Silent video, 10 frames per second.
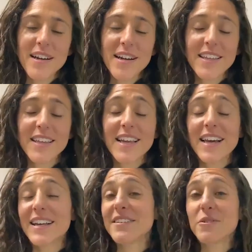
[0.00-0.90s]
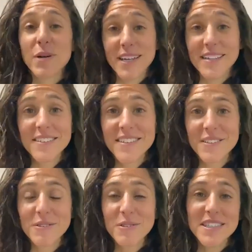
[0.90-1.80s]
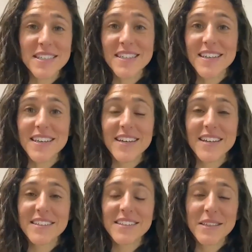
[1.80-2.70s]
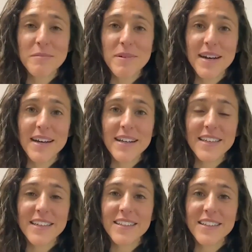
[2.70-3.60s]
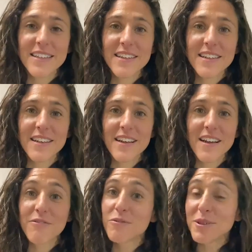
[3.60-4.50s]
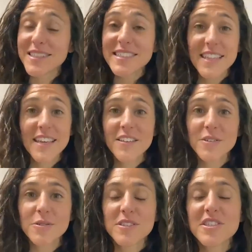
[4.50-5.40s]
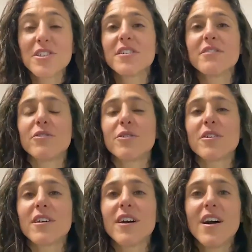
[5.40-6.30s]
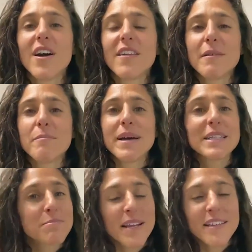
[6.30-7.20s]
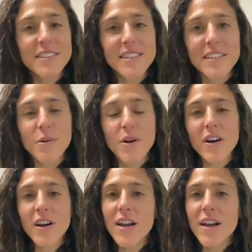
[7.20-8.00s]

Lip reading: I can't wait to see the team back and a full stadium cheering for the best players in the world.